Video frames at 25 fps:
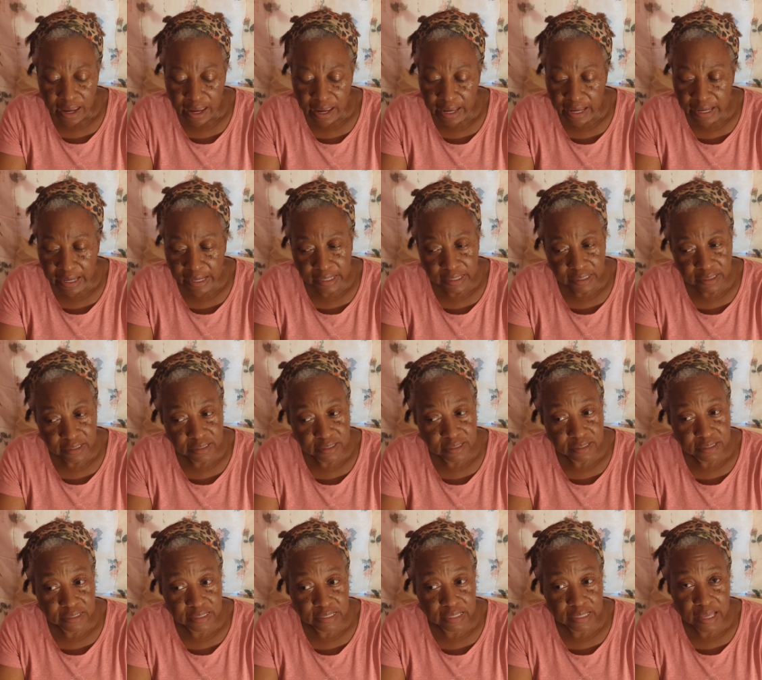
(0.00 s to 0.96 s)
and
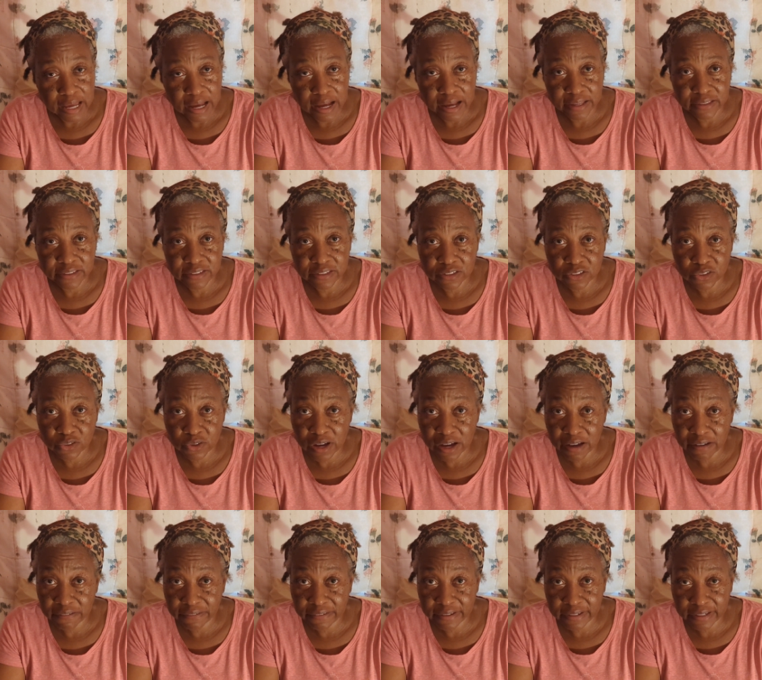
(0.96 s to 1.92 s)
there's lots of
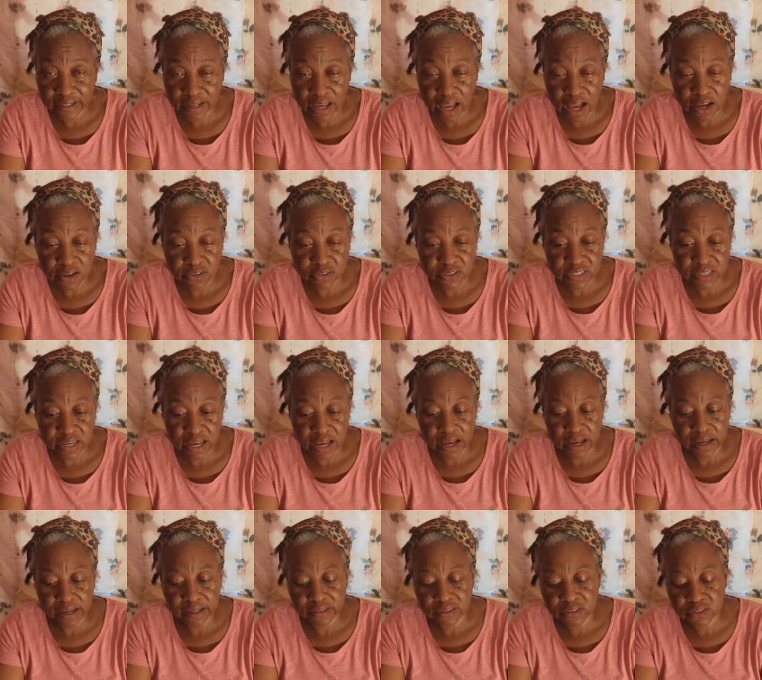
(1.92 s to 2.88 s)
traffic outside.